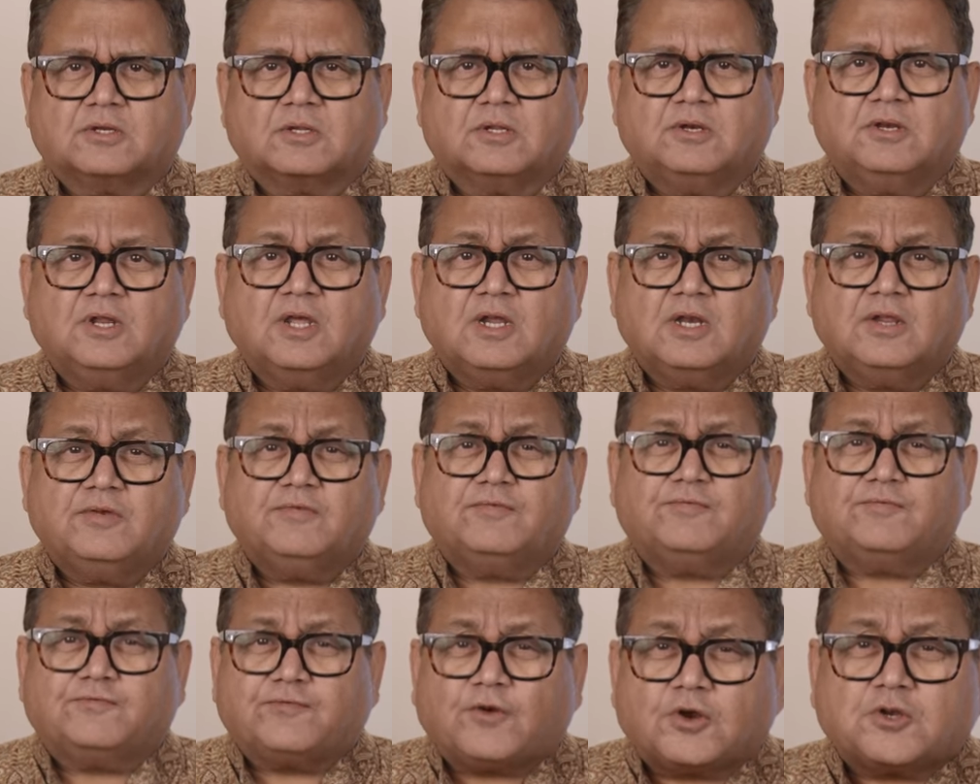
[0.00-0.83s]
Nearly
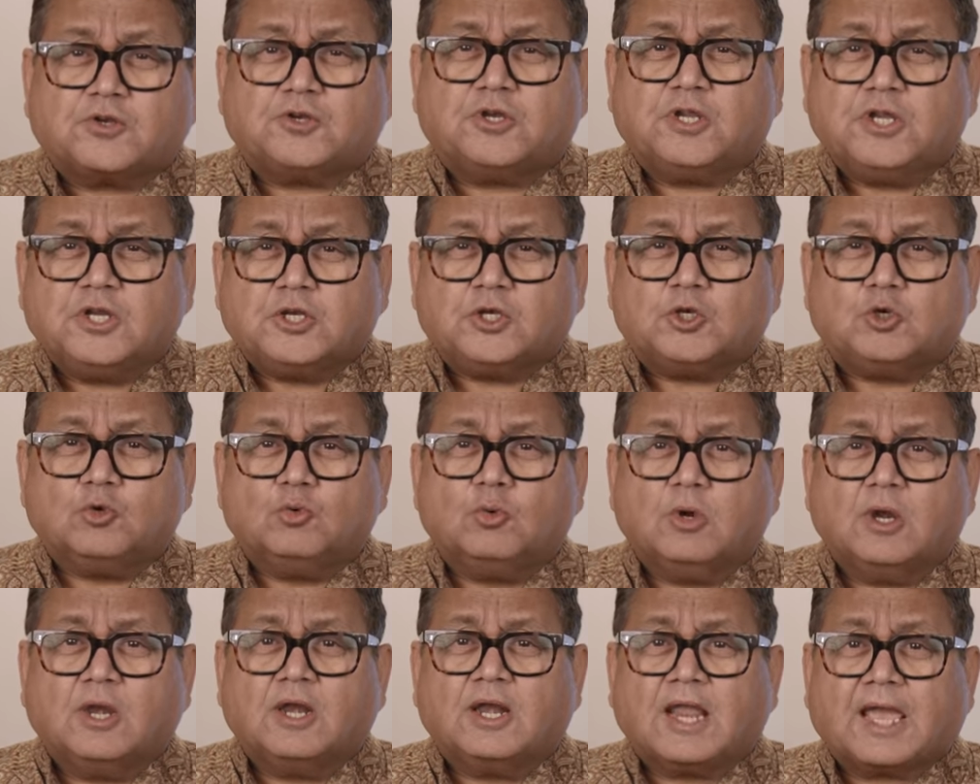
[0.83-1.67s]
42
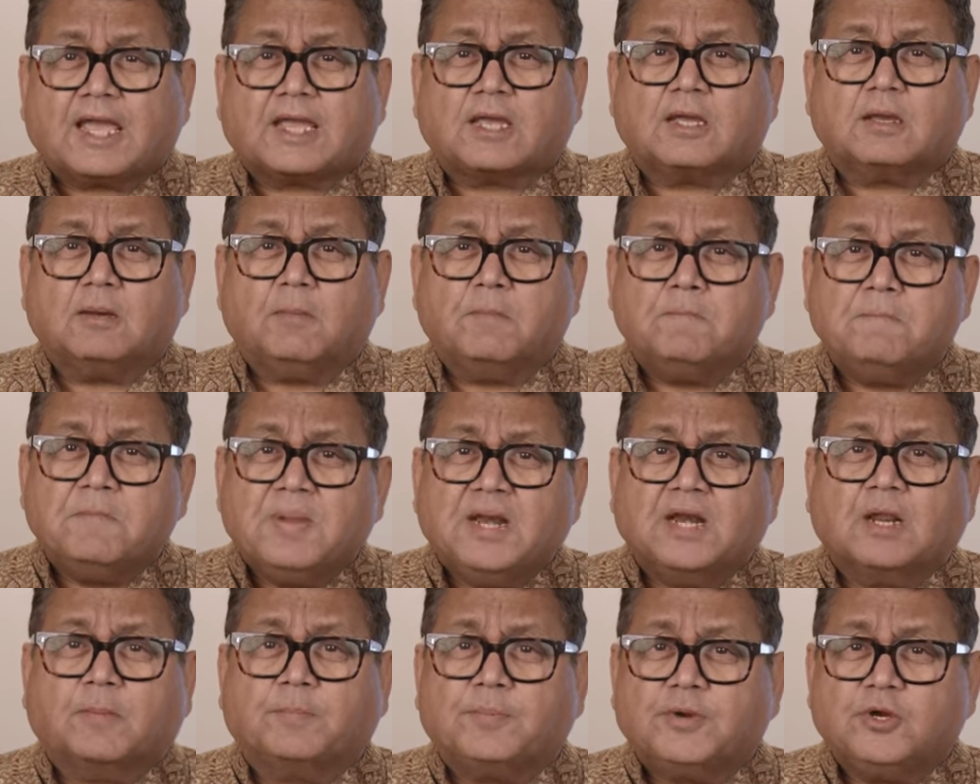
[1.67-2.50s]
lakh
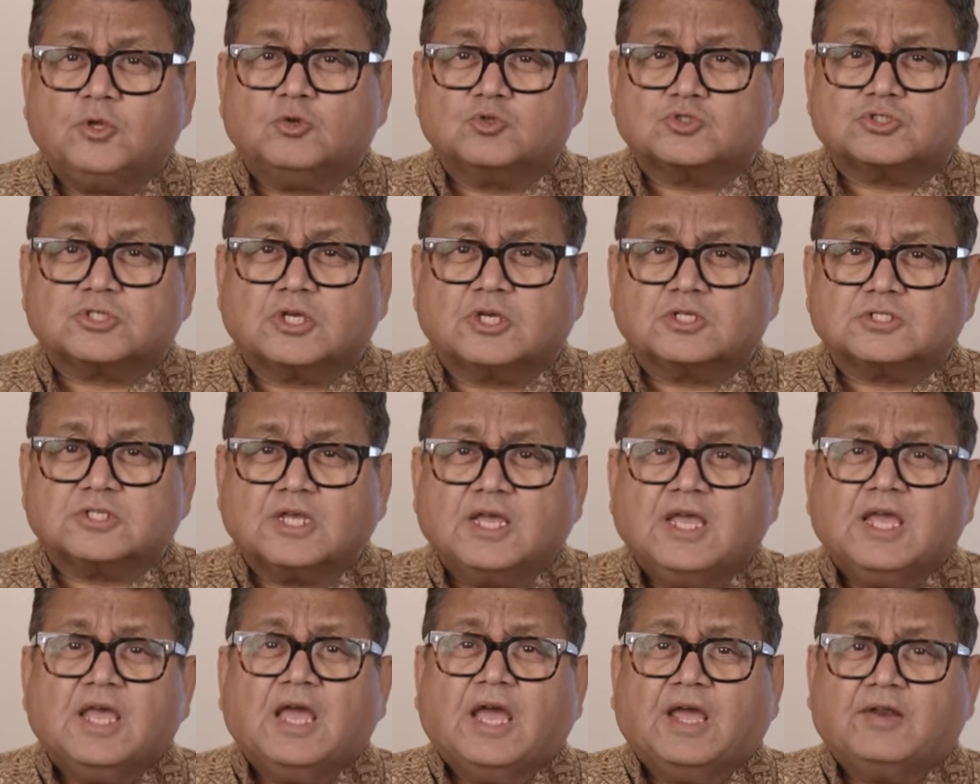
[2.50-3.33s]
milk producers
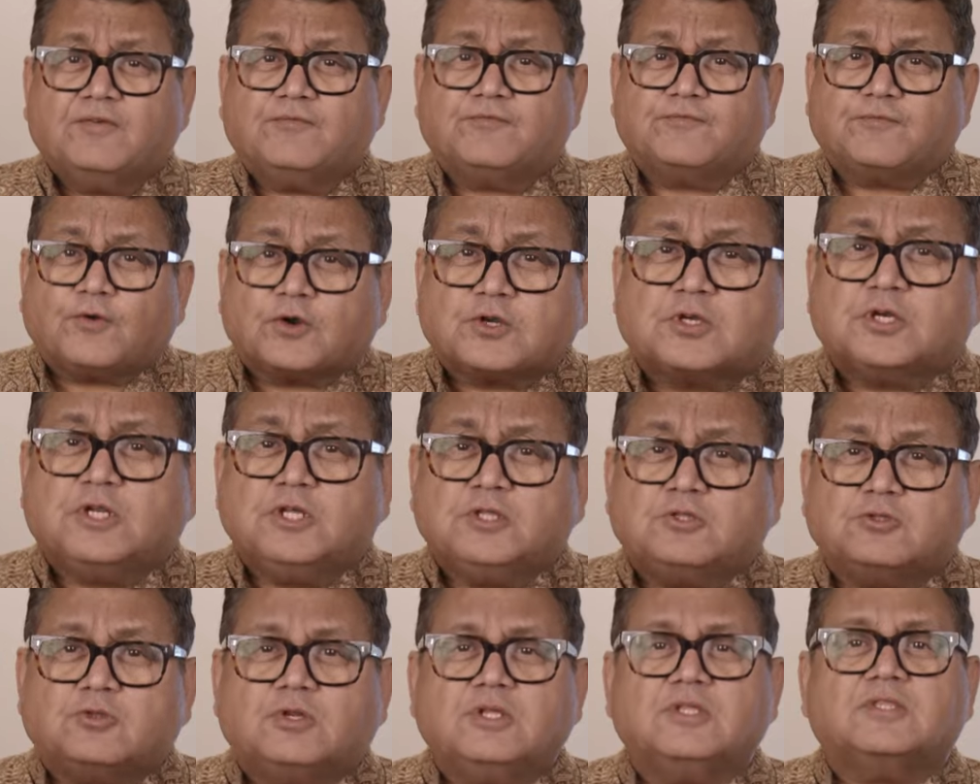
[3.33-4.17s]
and
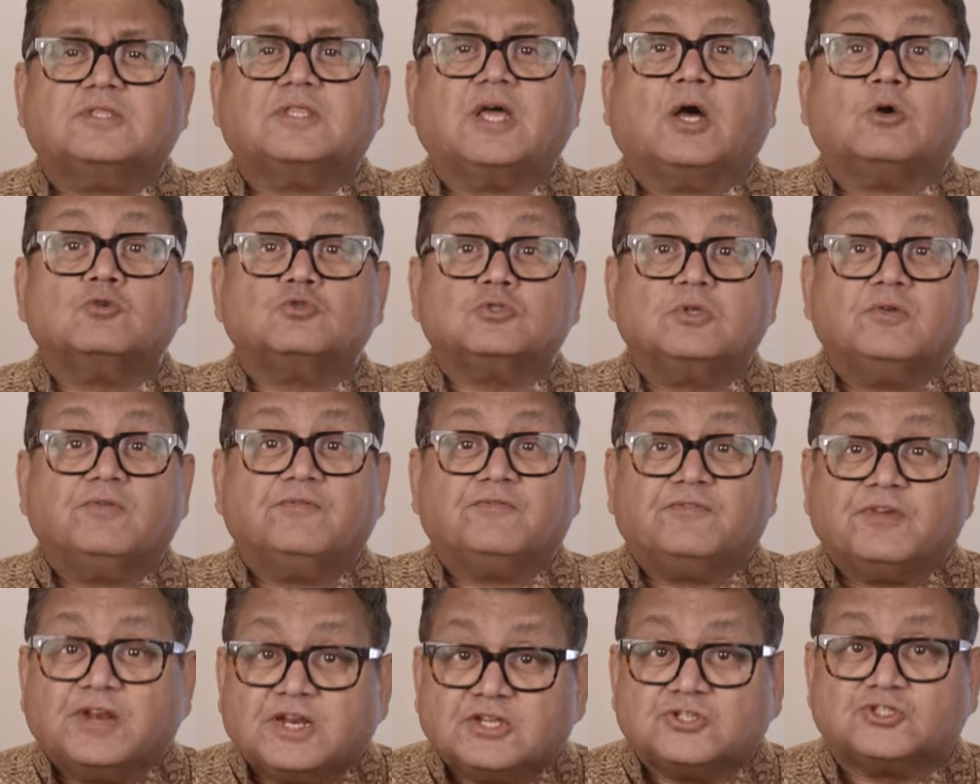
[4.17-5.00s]
43,000
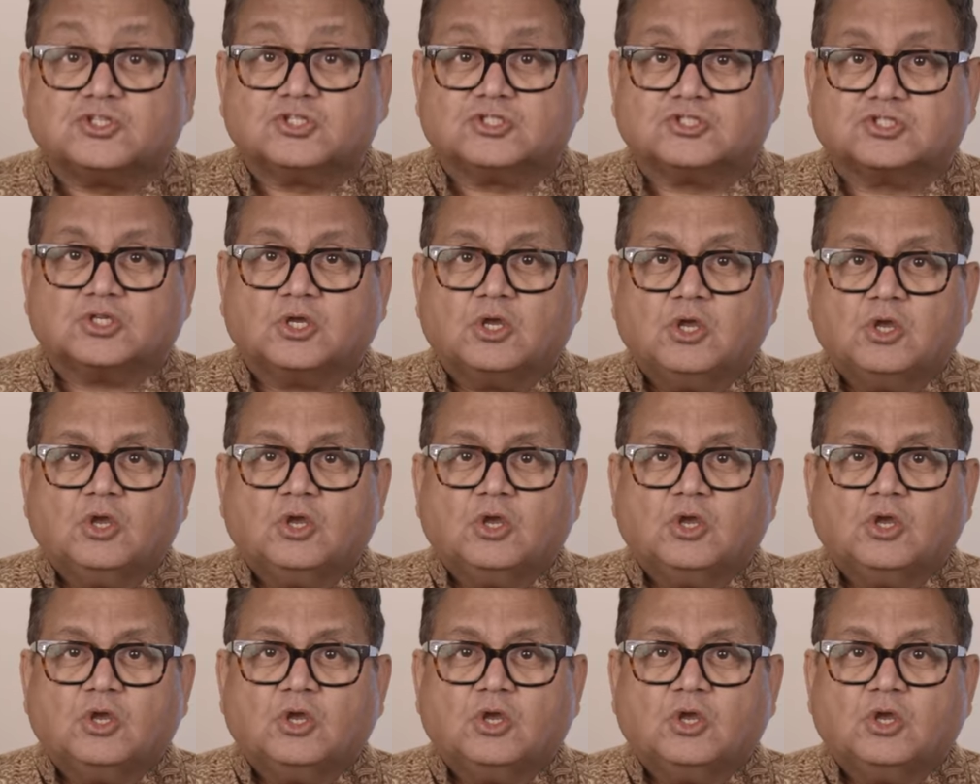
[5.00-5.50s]
villages